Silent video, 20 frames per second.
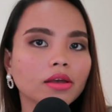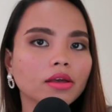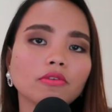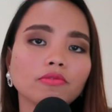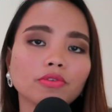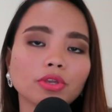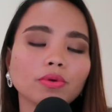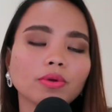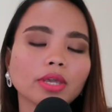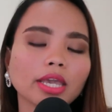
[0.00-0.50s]

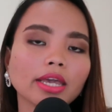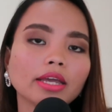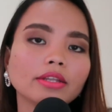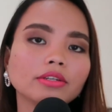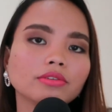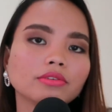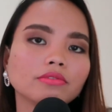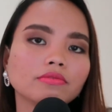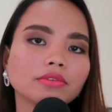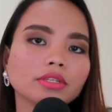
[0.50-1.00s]
if you
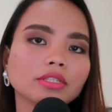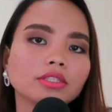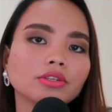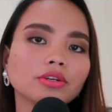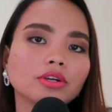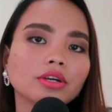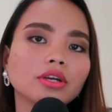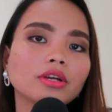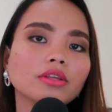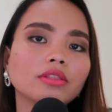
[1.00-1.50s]
can convince
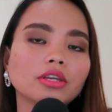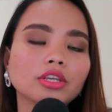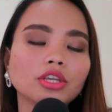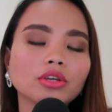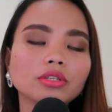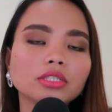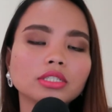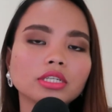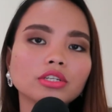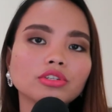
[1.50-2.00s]
her that
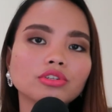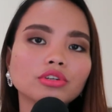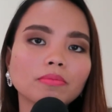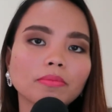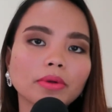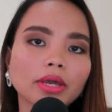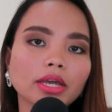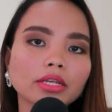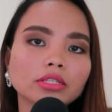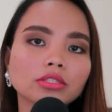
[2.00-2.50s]
you did your
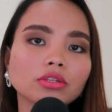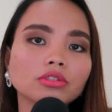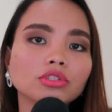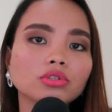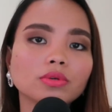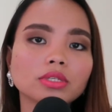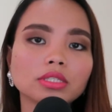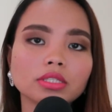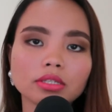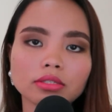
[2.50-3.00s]
best
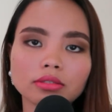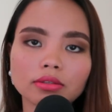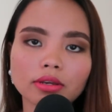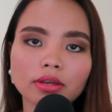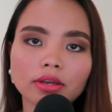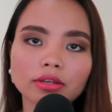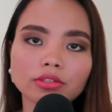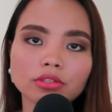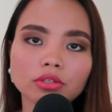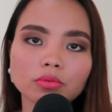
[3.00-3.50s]
to assist the
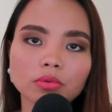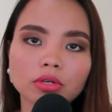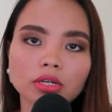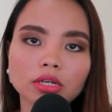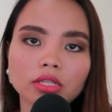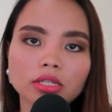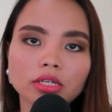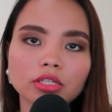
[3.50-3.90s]
customer,